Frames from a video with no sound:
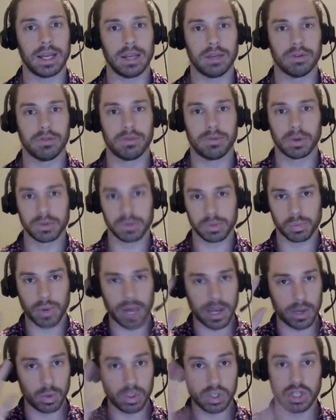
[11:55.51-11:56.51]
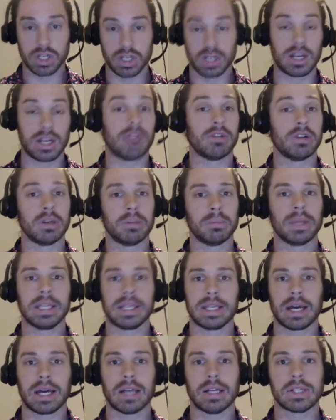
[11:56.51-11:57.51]
or falls away, which it inevitably
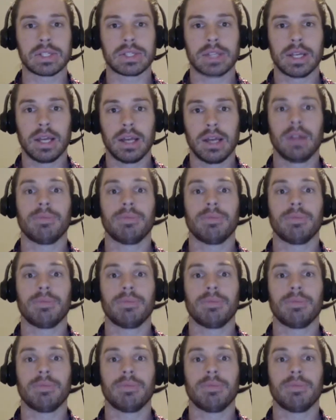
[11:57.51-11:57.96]
does,